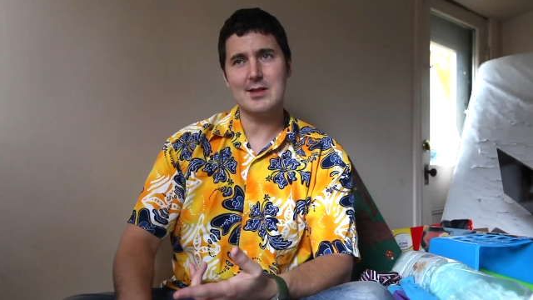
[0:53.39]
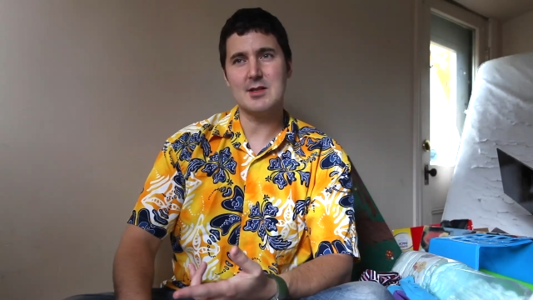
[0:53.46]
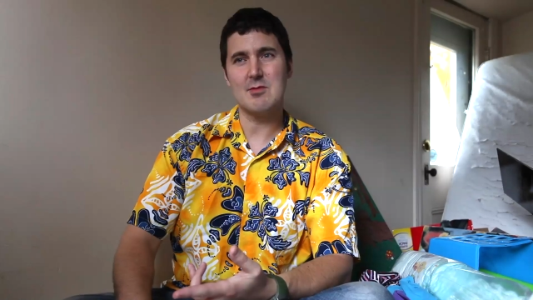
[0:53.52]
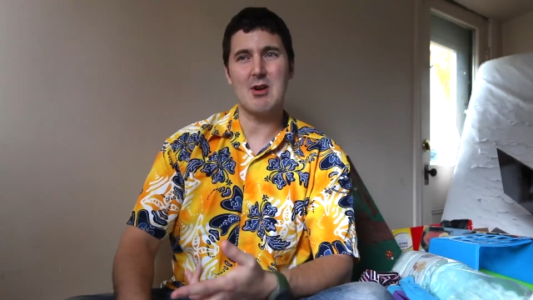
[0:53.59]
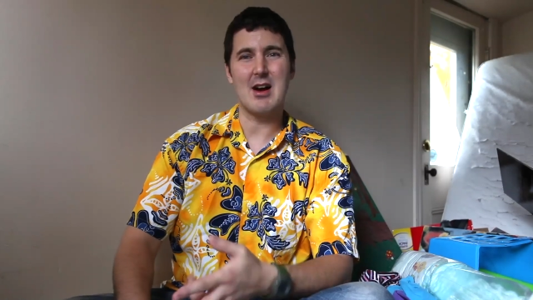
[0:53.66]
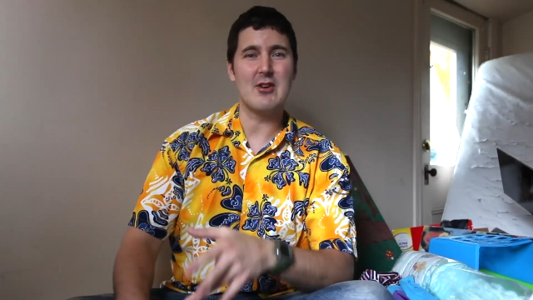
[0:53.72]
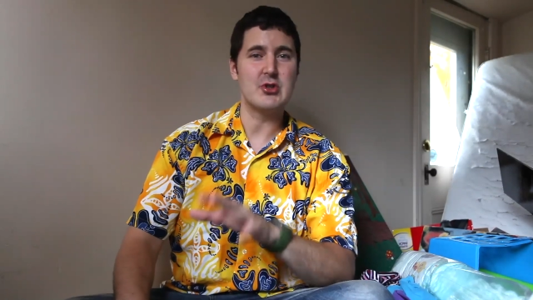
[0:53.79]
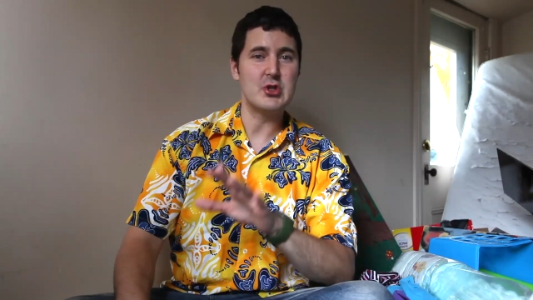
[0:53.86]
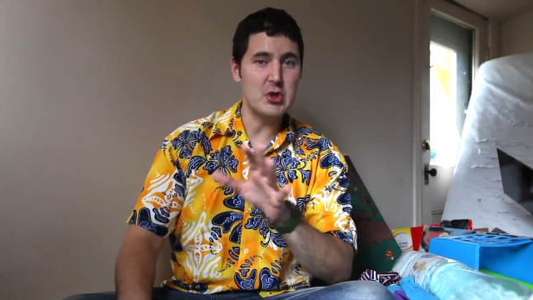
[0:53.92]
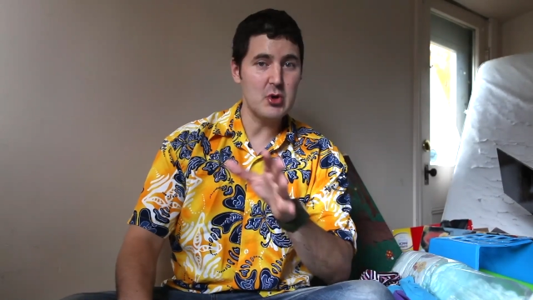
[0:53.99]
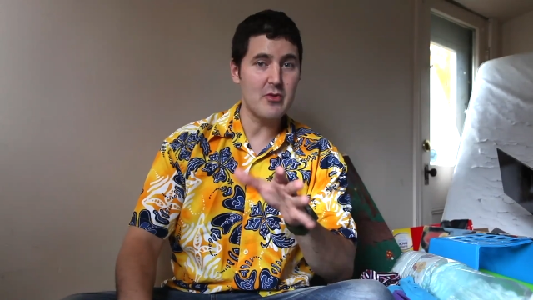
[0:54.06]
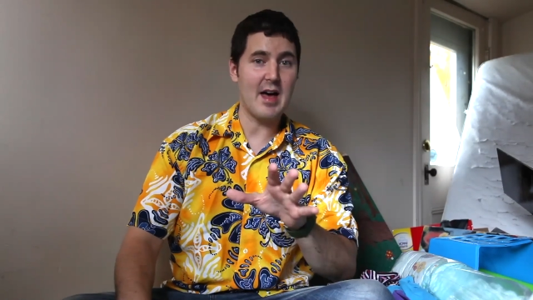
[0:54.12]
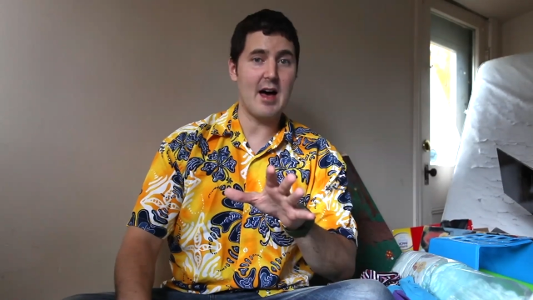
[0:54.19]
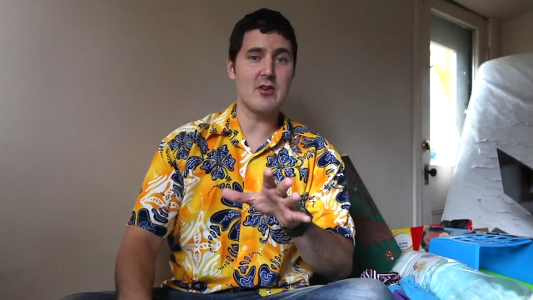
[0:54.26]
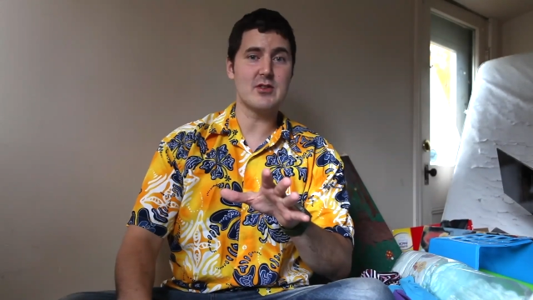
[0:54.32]
It's around
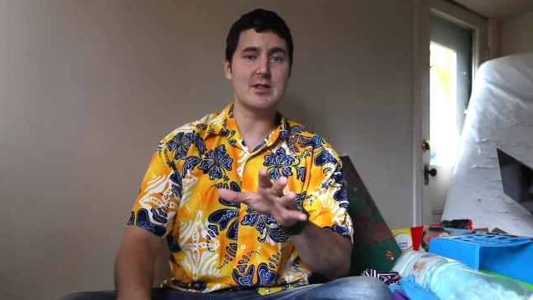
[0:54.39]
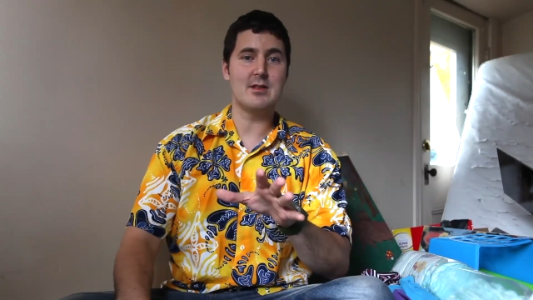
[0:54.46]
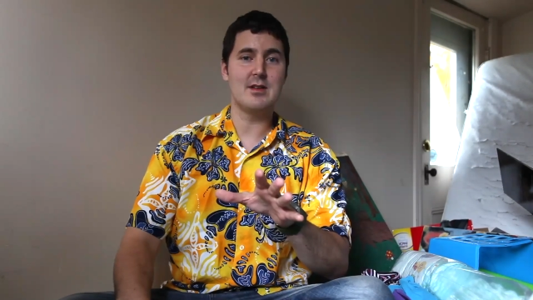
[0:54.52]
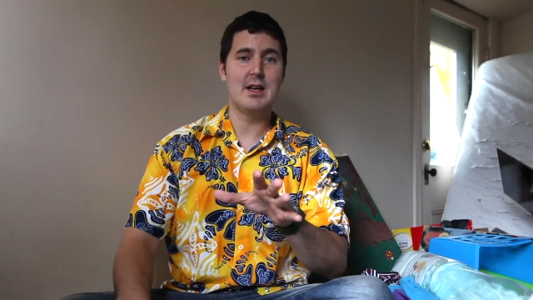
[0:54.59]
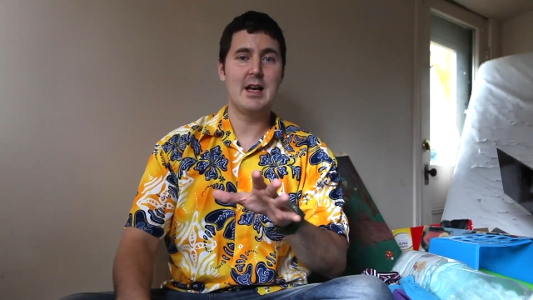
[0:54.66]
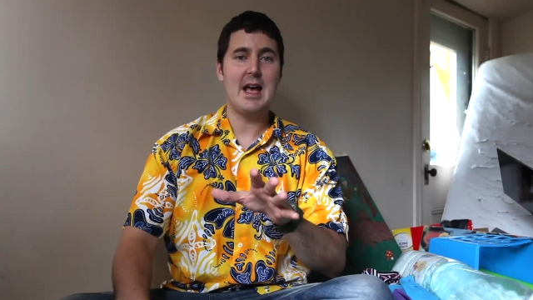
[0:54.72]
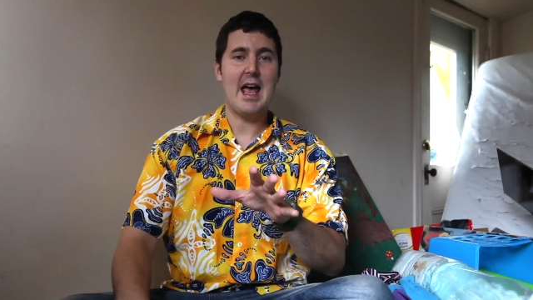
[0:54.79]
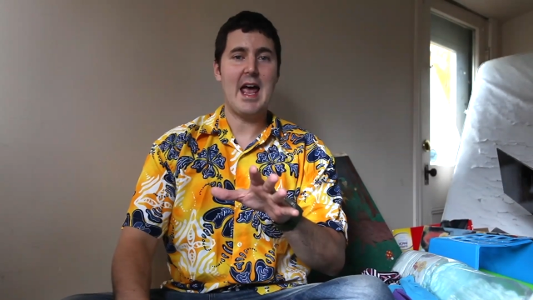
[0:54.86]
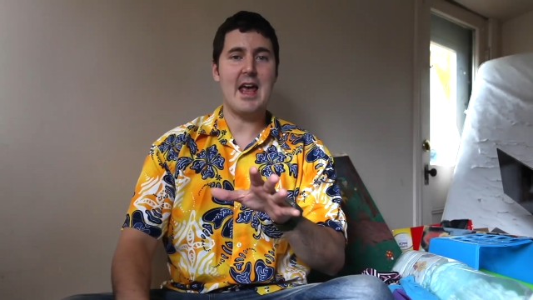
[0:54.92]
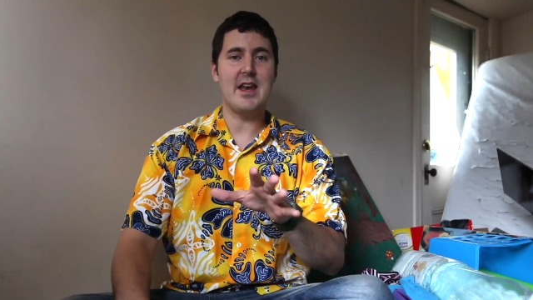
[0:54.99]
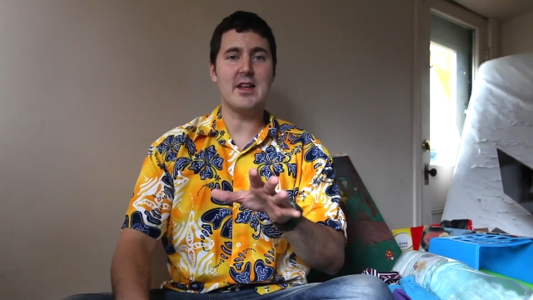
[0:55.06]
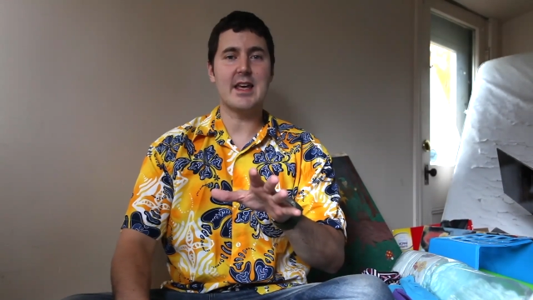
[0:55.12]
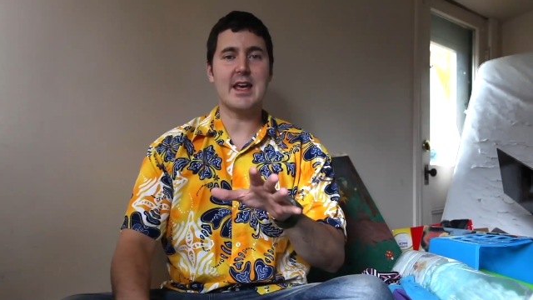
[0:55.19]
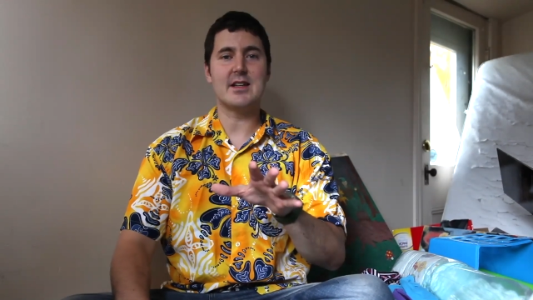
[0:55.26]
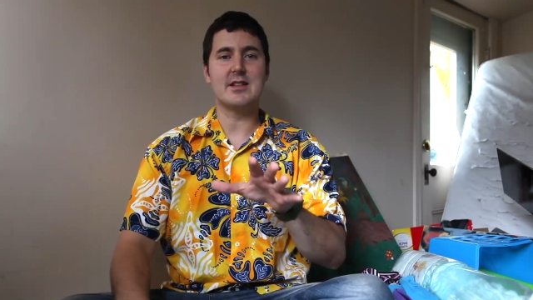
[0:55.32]
2000
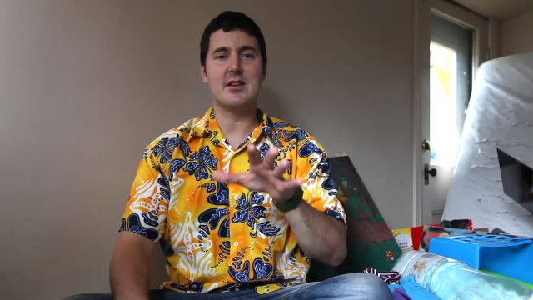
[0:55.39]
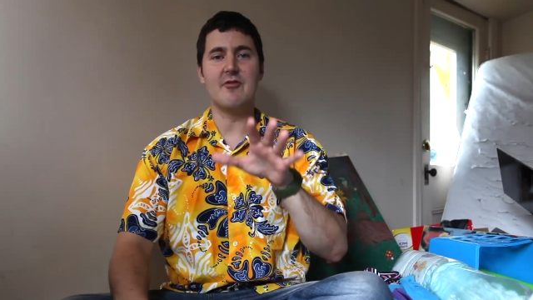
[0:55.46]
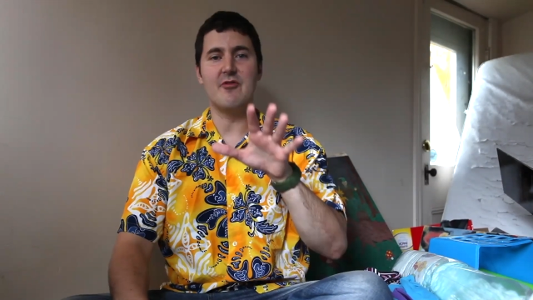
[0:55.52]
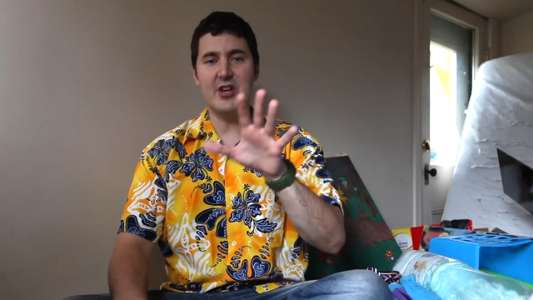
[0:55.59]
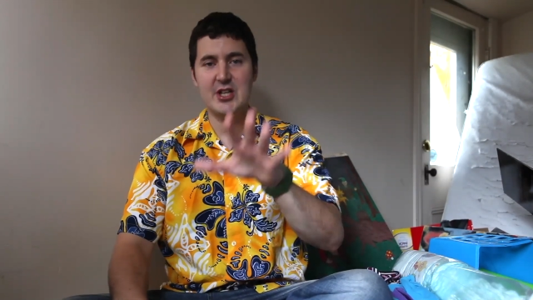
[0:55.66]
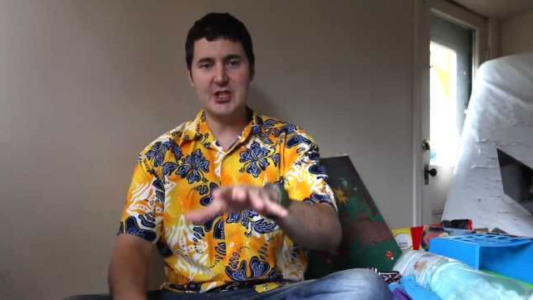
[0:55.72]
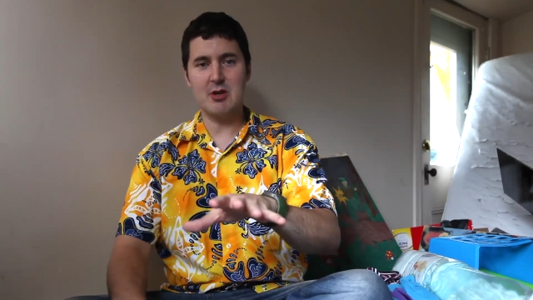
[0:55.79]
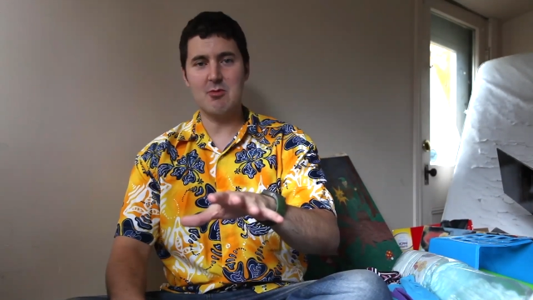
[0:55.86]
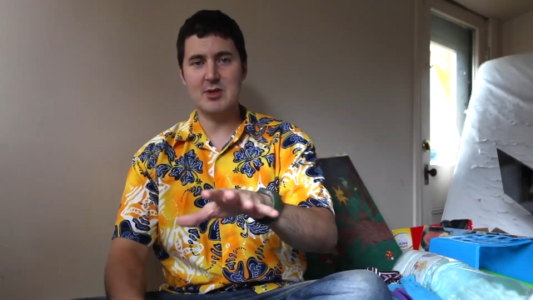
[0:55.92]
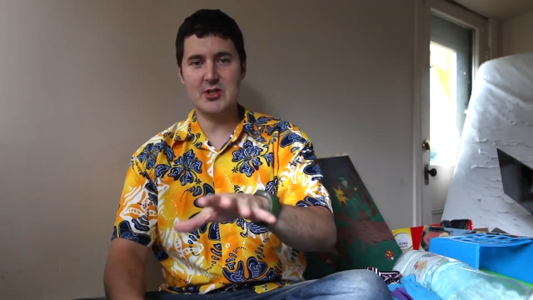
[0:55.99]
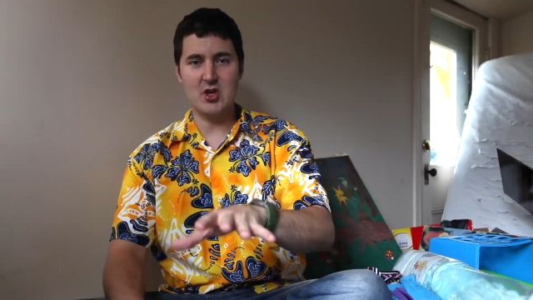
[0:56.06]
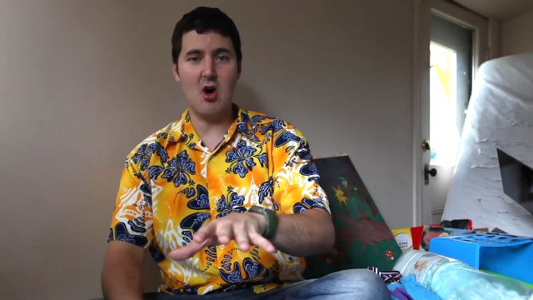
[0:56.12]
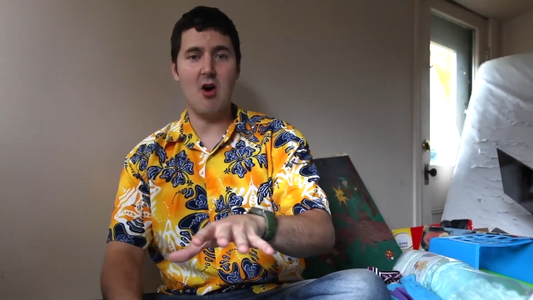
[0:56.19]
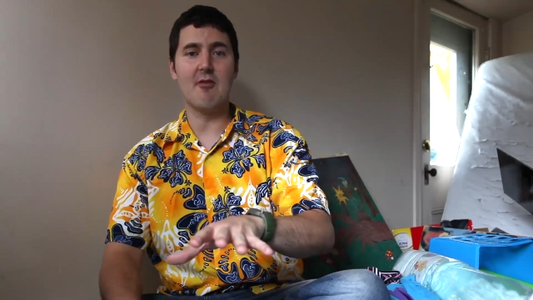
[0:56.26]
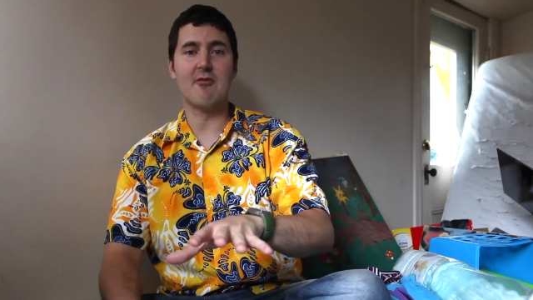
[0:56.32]
and you get DaVinci
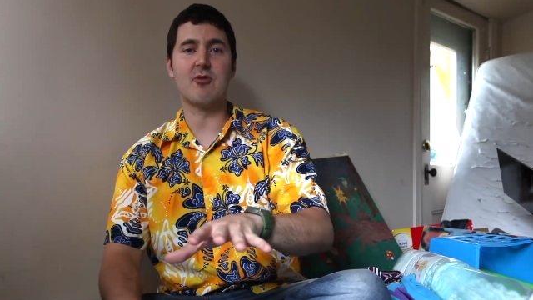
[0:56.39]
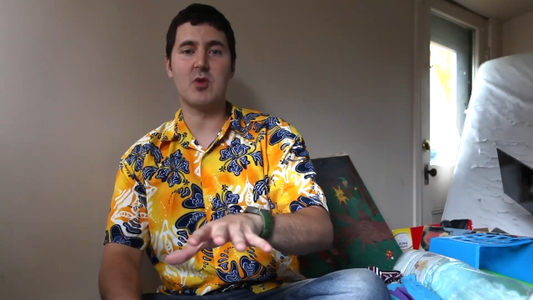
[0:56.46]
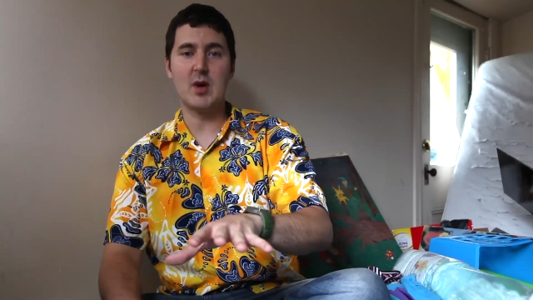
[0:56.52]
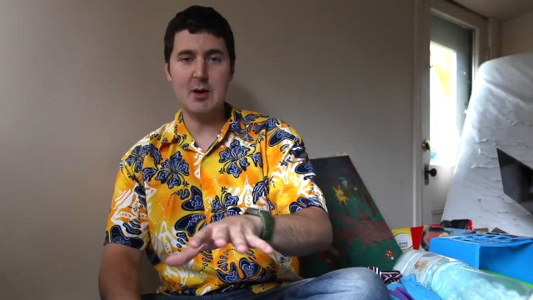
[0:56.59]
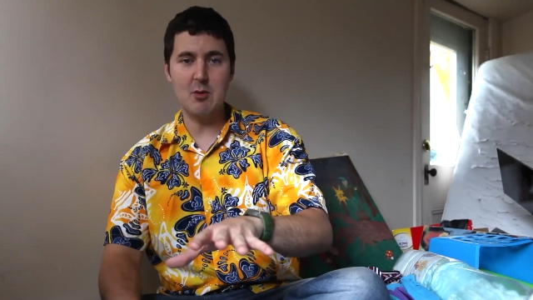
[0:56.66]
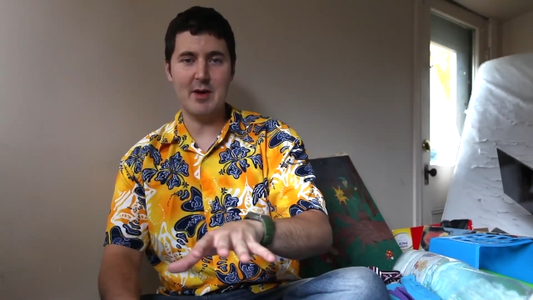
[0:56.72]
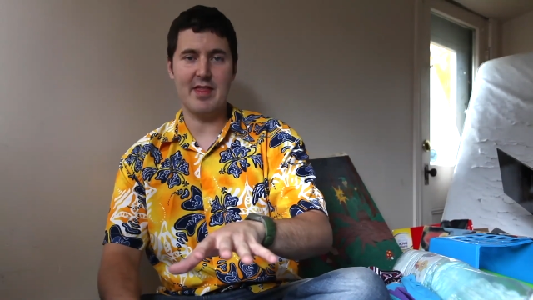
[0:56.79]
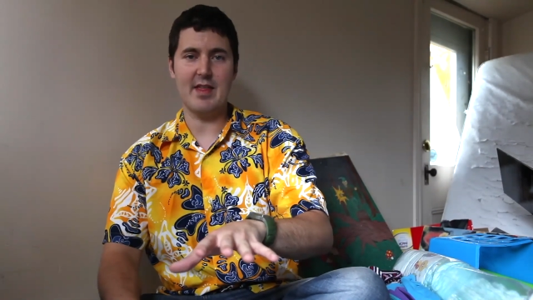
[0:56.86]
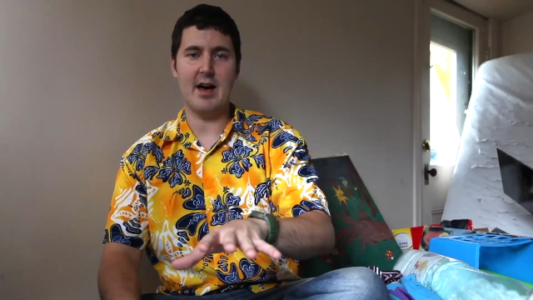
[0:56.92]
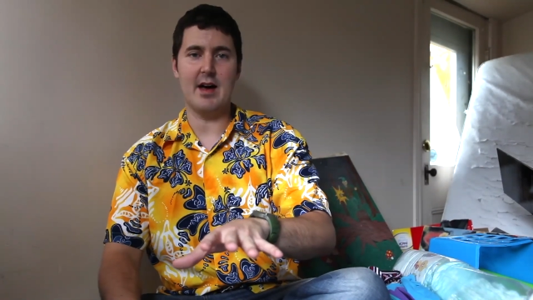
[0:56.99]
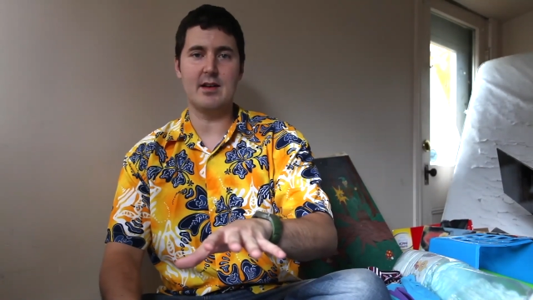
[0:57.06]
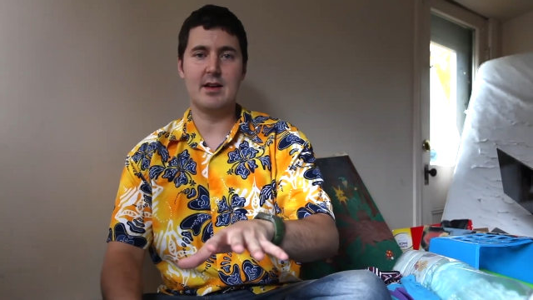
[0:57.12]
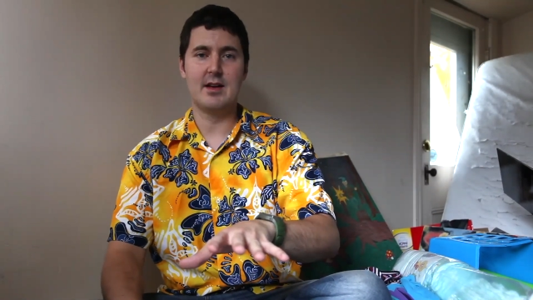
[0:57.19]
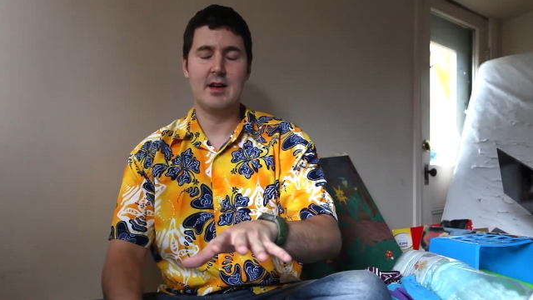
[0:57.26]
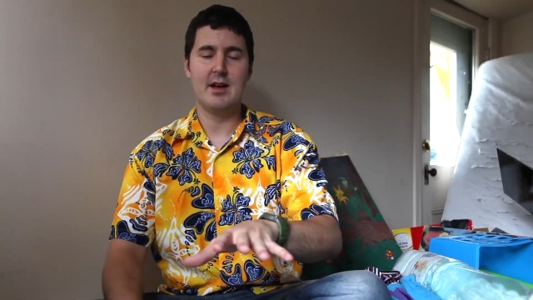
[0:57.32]
Resolve free with that.